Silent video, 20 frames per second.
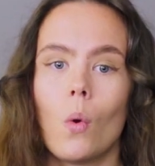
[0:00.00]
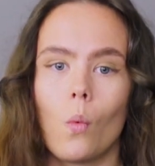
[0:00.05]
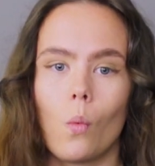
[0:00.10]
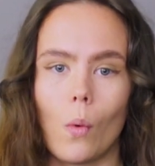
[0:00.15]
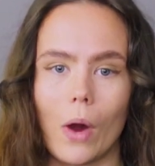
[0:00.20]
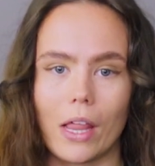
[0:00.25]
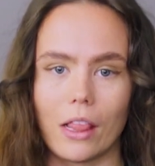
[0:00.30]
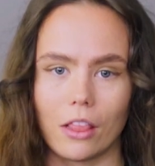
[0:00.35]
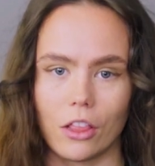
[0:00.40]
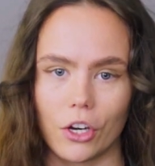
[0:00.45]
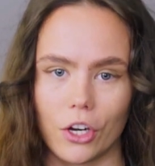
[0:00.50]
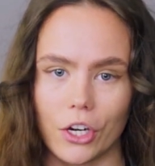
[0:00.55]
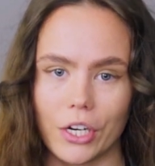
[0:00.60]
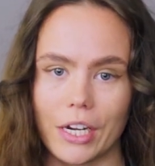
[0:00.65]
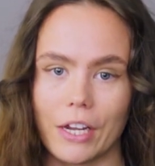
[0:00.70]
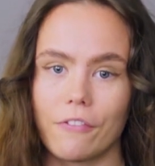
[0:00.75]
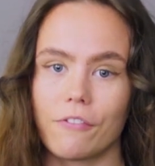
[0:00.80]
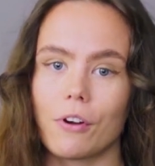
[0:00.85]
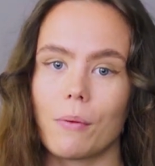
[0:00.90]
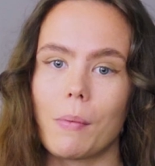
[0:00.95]
while
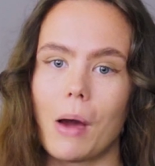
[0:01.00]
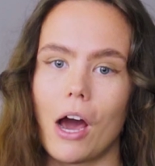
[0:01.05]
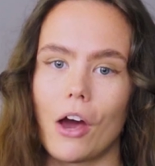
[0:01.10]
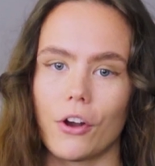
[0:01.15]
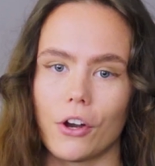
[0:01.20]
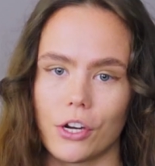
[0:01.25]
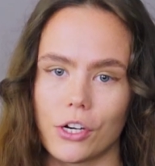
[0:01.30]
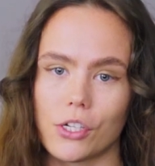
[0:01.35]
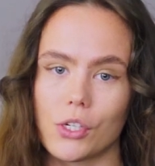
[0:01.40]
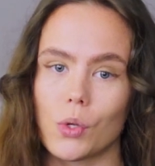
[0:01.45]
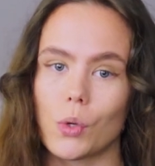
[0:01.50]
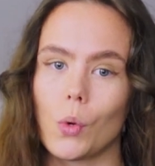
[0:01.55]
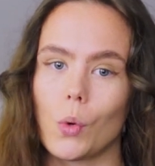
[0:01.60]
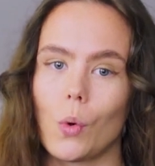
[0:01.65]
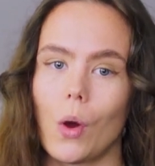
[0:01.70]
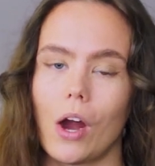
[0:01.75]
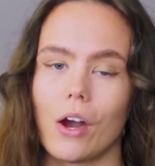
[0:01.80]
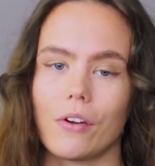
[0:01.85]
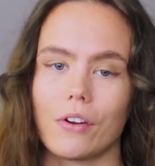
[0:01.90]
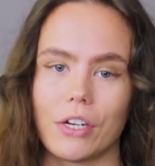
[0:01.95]
learning from others who
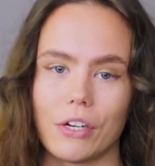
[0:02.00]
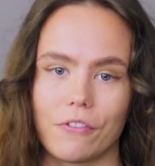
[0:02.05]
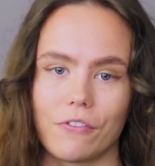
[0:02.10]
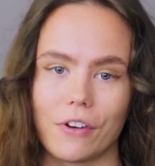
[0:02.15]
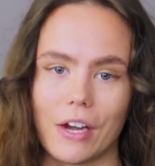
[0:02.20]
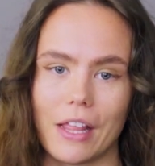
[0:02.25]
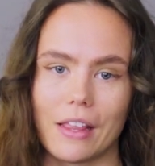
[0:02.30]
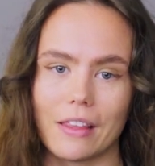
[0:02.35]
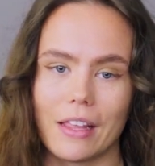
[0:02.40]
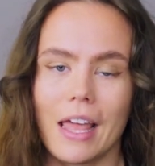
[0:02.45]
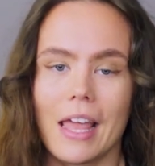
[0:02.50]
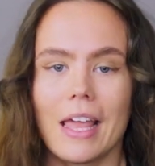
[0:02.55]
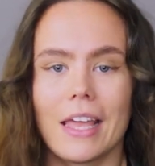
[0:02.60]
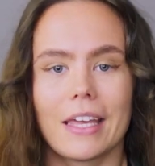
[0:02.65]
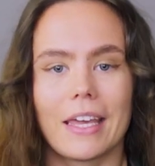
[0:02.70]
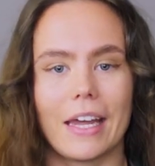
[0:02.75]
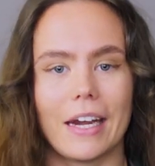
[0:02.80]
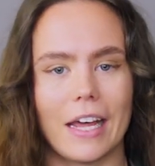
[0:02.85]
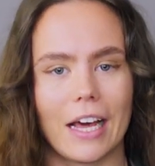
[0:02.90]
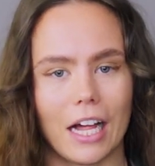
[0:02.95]
are different
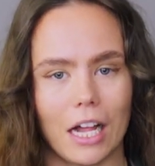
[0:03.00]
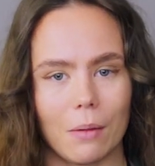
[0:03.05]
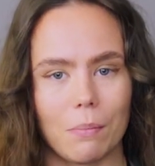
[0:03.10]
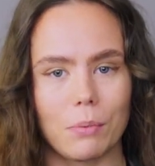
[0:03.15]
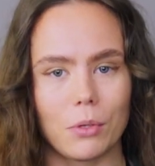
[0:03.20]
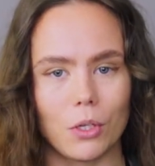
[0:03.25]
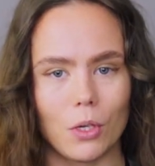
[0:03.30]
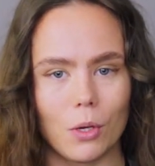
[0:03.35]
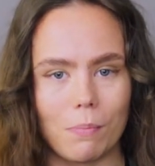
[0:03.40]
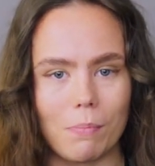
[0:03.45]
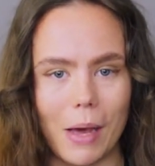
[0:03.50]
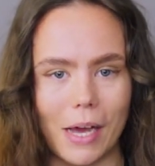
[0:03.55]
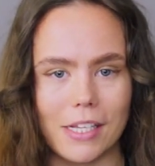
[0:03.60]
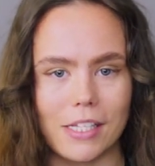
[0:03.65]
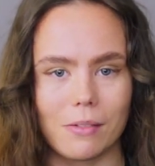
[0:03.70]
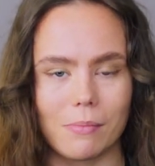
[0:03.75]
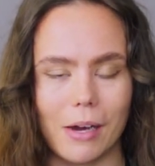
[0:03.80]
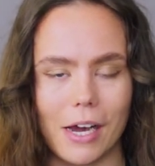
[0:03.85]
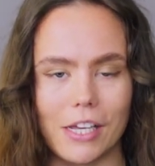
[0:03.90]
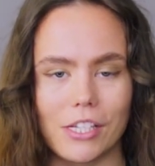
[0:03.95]
can help you
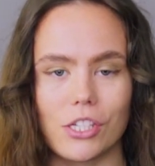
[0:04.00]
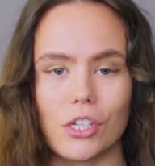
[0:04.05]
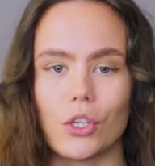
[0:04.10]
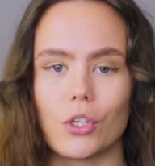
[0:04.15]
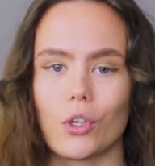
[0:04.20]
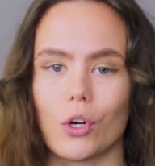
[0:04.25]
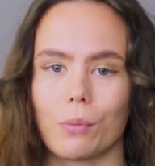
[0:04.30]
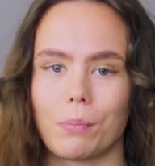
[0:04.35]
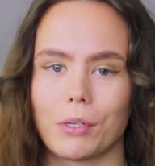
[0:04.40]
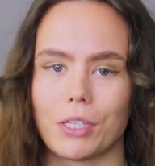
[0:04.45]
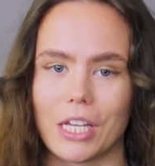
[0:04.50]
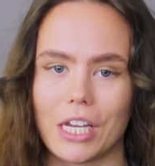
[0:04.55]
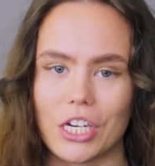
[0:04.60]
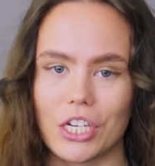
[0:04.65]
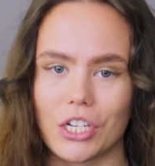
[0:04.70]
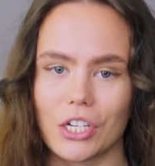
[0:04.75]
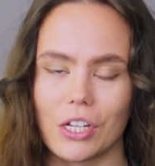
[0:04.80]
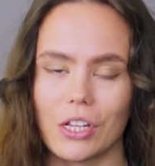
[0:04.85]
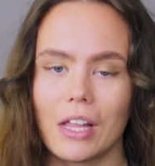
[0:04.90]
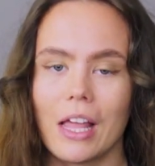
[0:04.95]
maximize your
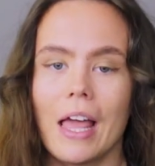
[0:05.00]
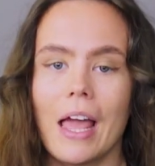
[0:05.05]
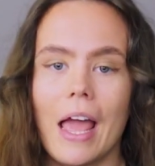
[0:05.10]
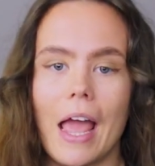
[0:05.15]
potential